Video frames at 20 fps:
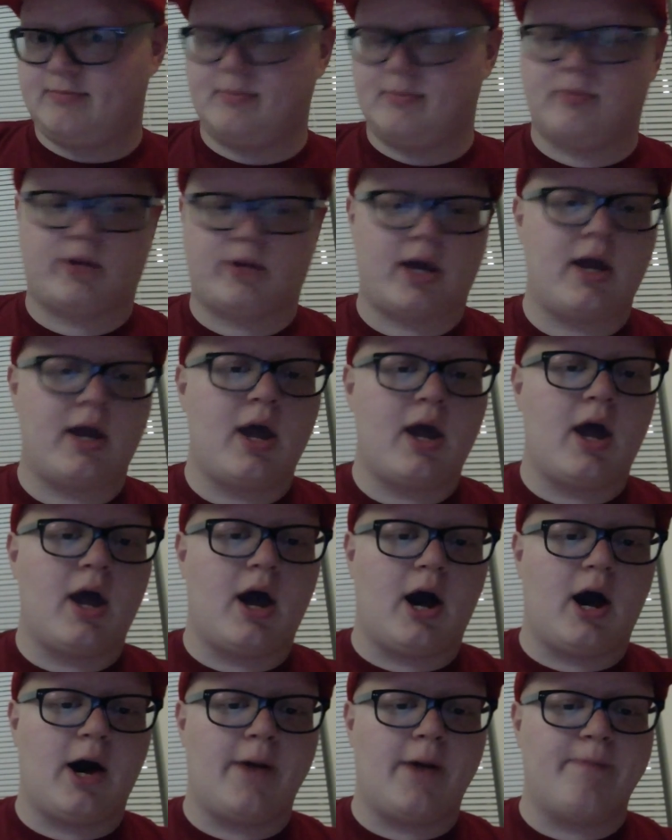Okay?
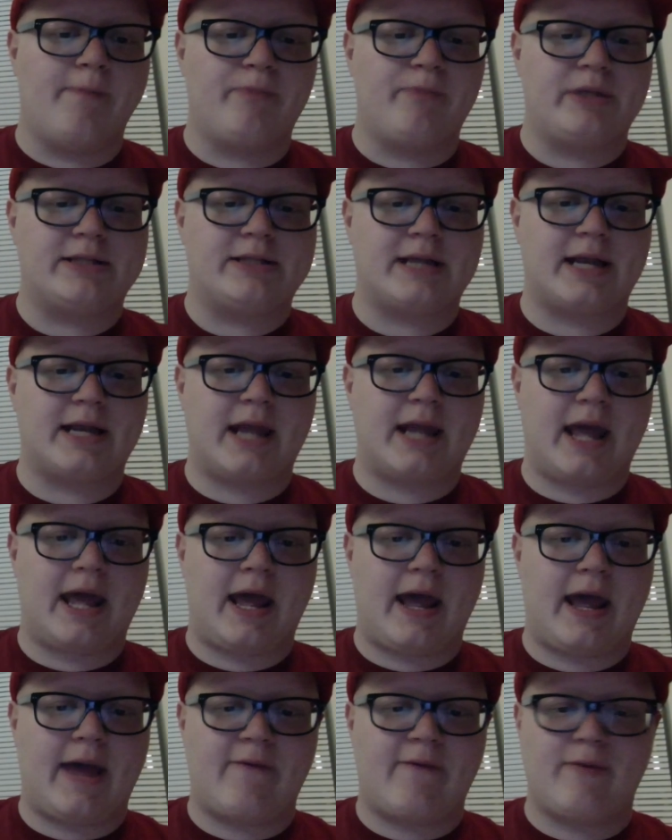He said,
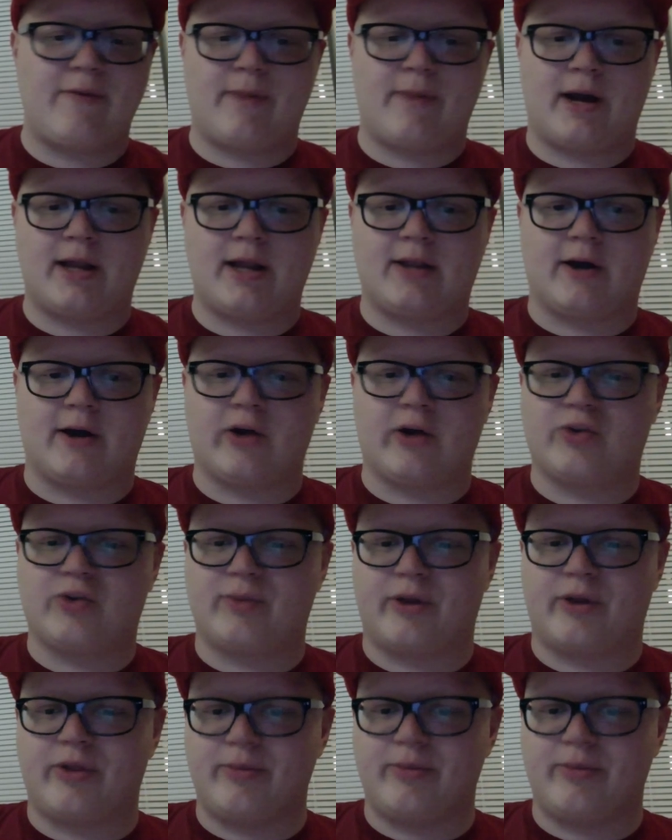everybody talks about the